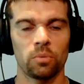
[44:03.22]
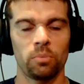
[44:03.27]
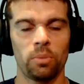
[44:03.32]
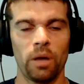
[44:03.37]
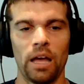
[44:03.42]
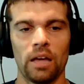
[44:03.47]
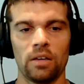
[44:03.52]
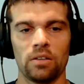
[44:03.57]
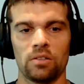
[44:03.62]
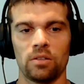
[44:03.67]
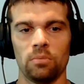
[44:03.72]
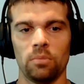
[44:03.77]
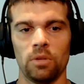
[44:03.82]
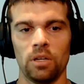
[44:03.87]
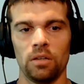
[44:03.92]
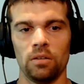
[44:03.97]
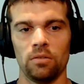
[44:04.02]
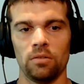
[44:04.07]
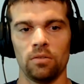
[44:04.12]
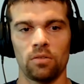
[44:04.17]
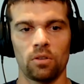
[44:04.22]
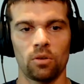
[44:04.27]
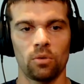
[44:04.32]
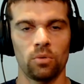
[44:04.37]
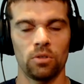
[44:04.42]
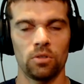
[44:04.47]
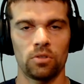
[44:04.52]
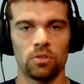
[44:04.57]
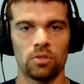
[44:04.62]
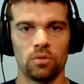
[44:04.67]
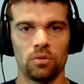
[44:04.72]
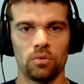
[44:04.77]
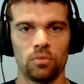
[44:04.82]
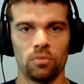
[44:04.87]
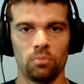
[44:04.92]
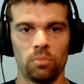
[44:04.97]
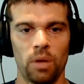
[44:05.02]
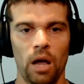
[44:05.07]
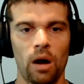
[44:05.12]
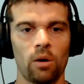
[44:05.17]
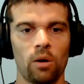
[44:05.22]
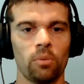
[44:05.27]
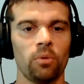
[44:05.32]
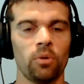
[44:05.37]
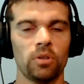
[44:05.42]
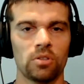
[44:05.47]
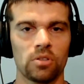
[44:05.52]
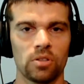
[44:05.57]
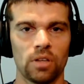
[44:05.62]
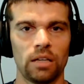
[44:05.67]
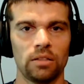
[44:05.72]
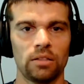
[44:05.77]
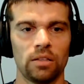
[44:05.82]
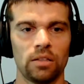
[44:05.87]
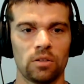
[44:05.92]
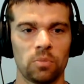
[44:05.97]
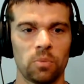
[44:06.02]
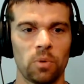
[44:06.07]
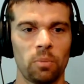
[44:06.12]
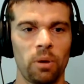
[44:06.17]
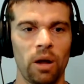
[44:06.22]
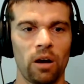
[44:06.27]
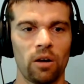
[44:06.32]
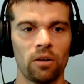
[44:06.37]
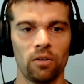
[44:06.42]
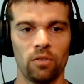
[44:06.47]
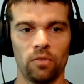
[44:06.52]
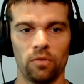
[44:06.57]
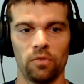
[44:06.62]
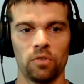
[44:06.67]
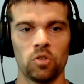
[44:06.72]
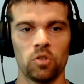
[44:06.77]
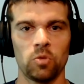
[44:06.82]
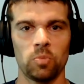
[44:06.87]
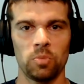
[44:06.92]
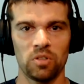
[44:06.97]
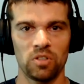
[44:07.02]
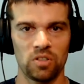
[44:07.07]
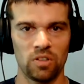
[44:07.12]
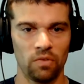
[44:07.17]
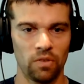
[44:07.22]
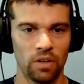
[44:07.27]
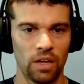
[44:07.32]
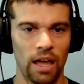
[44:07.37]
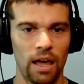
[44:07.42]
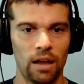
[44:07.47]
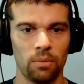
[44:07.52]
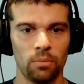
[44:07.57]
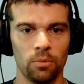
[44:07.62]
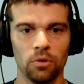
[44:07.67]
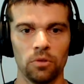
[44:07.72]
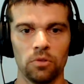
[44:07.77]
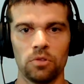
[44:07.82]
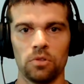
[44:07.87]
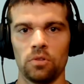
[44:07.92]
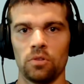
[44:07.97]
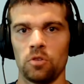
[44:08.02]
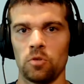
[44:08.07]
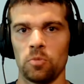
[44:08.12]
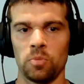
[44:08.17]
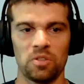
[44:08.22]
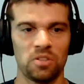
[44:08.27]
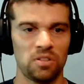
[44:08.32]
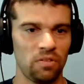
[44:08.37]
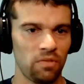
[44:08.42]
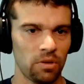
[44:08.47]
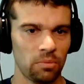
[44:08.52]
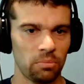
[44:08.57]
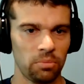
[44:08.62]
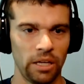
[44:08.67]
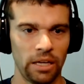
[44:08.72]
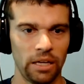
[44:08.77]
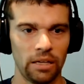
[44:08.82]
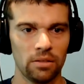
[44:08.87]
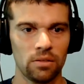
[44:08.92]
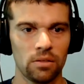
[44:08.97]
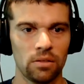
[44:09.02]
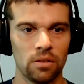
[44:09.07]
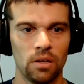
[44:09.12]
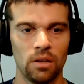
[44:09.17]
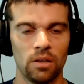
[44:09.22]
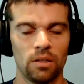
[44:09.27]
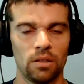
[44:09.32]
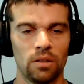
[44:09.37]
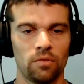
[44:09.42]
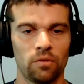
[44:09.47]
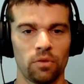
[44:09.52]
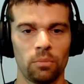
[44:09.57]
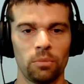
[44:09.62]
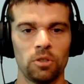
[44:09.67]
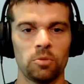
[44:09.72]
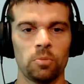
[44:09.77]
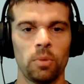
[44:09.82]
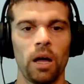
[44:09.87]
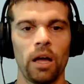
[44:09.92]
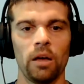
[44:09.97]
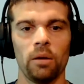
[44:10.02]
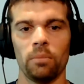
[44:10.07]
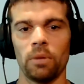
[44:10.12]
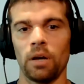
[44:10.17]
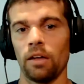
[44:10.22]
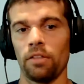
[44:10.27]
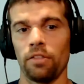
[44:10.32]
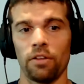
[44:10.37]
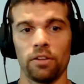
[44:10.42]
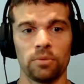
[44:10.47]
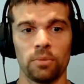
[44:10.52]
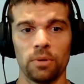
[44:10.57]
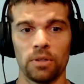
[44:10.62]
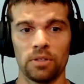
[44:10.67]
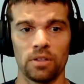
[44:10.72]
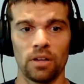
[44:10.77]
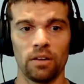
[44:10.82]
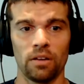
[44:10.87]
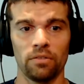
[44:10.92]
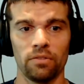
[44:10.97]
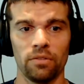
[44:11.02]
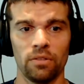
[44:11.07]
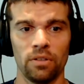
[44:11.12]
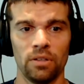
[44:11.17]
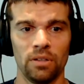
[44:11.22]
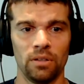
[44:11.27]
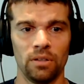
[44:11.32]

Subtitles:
were passed to me, there was PowerPoint slide decks prepared of specific animals, specific plants from each biome. And I thought to myself,